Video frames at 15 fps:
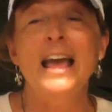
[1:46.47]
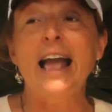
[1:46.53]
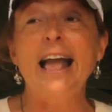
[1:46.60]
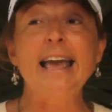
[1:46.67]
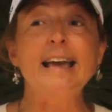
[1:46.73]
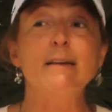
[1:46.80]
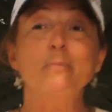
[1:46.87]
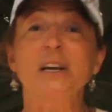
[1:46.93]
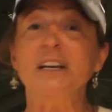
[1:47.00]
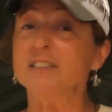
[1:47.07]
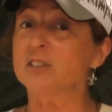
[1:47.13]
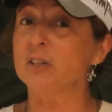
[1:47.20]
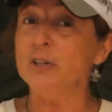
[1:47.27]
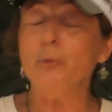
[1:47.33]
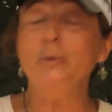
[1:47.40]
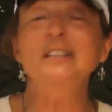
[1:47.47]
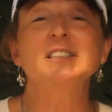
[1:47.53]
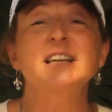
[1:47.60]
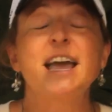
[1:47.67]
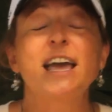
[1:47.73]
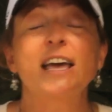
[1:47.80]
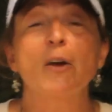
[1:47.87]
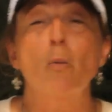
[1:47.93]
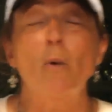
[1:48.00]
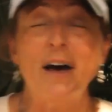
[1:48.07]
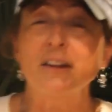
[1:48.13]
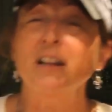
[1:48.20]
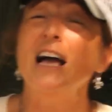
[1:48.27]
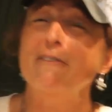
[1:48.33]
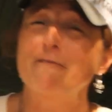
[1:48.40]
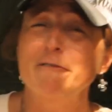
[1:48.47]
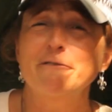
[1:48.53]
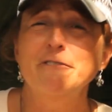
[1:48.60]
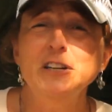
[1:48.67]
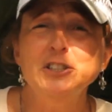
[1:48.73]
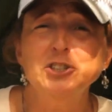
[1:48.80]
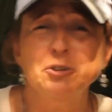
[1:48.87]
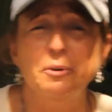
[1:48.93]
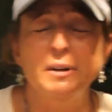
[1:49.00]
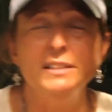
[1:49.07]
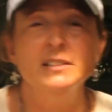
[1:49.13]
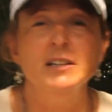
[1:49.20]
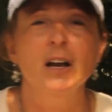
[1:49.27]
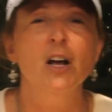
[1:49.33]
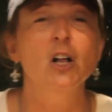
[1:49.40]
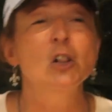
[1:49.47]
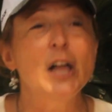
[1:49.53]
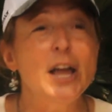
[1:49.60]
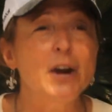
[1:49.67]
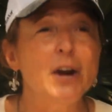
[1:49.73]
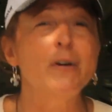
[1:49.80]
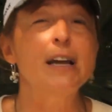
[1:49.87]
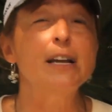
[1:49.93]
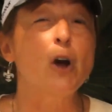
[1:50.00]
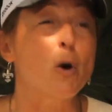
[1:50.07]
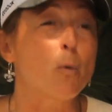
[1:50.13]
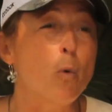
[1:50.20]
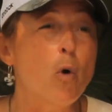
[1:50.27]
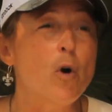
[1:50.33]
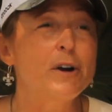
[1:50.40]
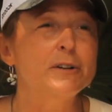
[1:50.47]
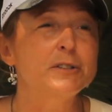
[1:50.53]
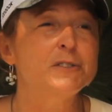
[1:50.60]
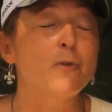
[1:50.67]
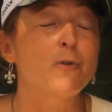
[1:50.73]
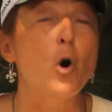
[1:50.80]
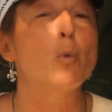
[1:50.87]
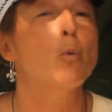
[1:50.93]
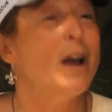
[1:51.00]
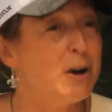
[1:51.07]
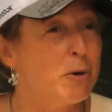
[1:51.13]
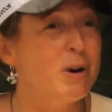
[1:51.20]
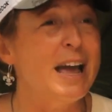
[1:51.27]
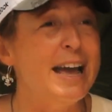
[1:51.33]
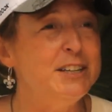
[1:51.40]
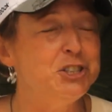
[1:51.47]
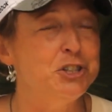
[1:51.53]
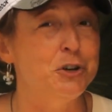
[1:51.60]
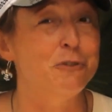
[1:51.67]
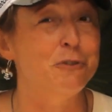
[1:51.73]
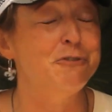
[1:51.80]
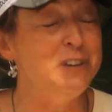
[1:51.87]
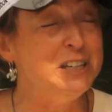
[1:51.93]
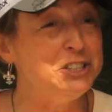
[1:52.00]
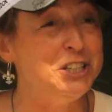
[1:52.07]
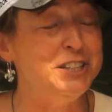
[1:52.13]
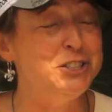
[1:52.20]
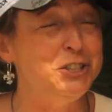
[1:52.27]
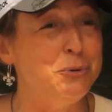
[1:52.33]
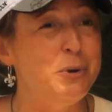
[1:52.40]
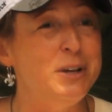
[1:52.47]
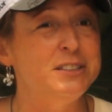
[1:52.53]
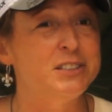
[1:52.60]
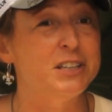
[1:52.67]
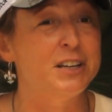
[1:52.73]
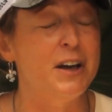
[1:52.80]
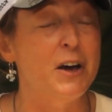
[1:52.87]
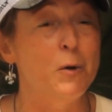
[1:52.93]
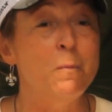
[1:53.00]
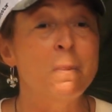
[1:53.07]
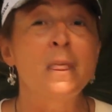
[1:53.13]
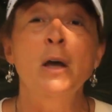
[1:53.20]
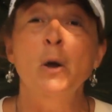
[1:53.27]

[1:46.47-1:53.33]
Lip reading: And because of Louisiana Wildlife and Fisheries clearing our waters for recreational fishing 2 weeks ago,